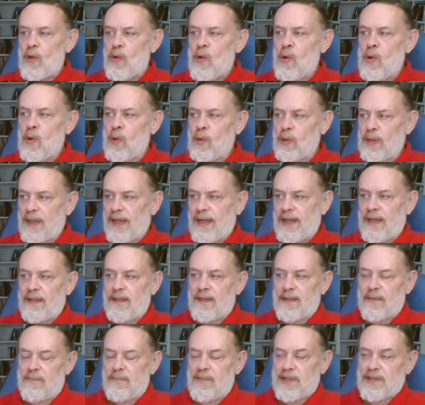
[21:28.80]

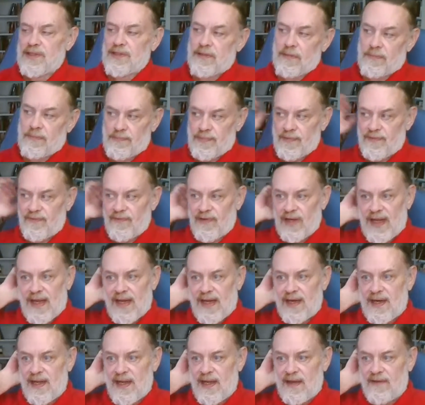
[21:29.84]
Holgate, the Bishop of
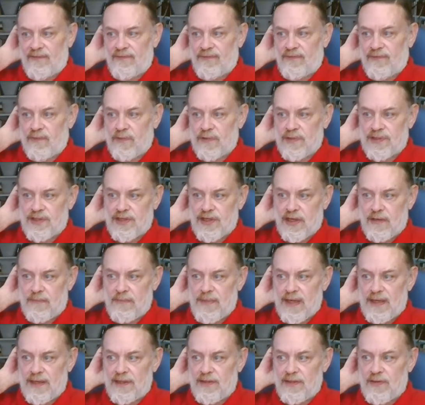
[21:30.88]
Landaff, was
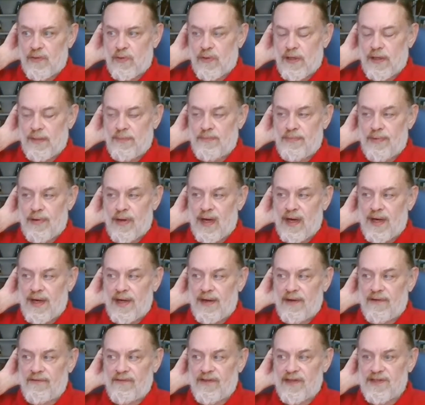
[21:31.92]
commendatory
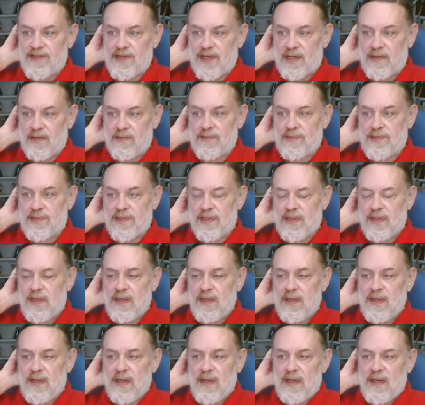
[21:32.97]
prior of this house
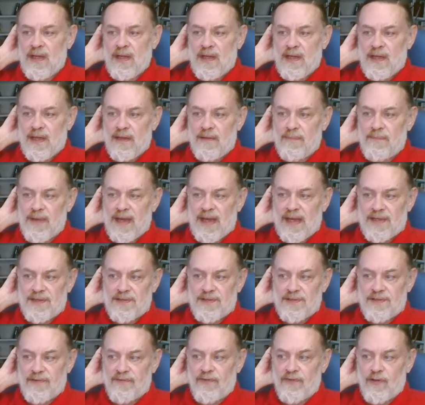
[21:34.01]
and
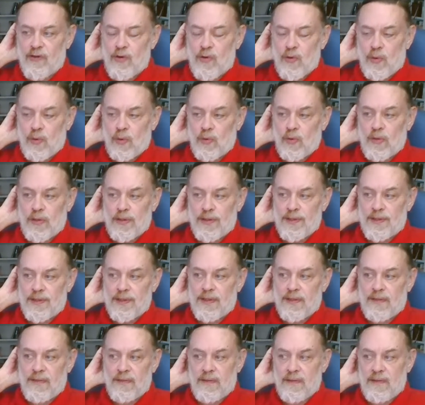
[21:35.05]
master of the whole
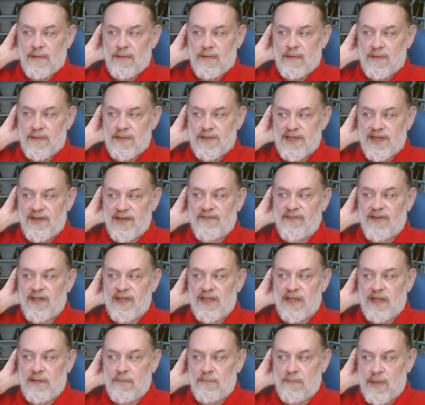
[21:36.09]
order.
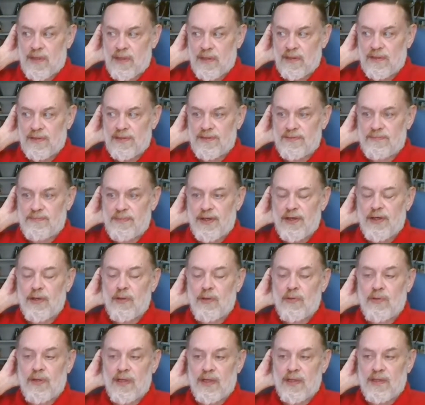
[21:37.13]
Seventeen monks, but
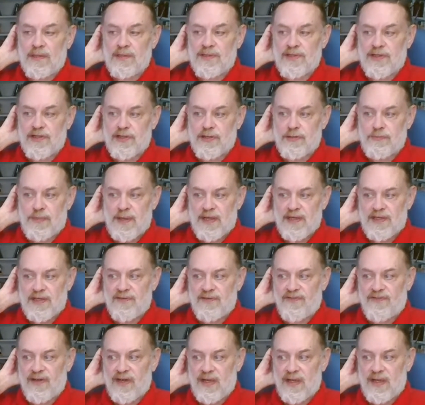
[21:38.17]
no nuns are
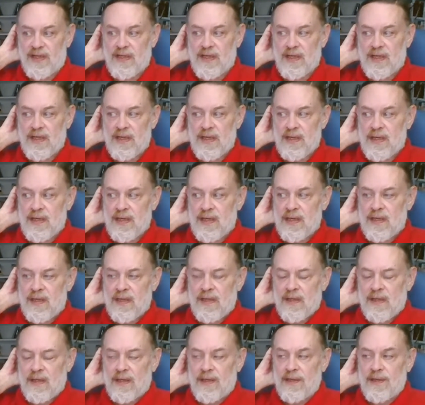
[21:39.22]
specified,
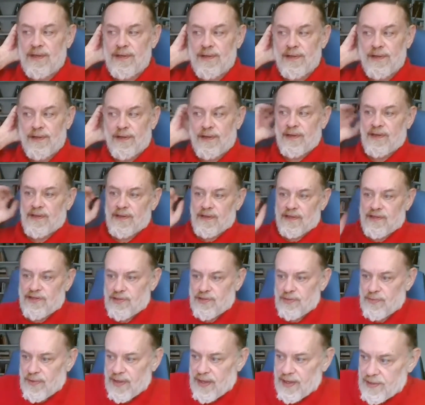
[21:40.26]
concurred in the
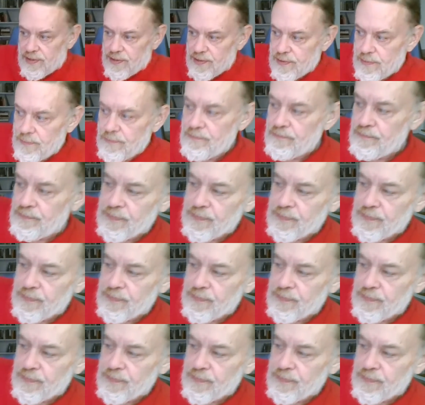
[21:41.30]
surrender.